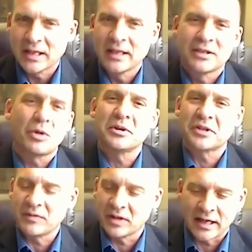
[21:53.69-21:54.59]
It's almost
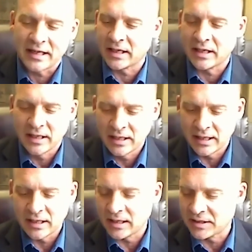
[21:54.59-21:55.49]
even like in
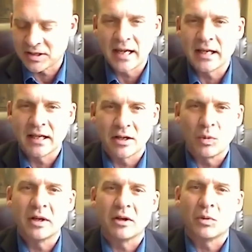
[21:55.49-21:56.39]
an estate, in a will.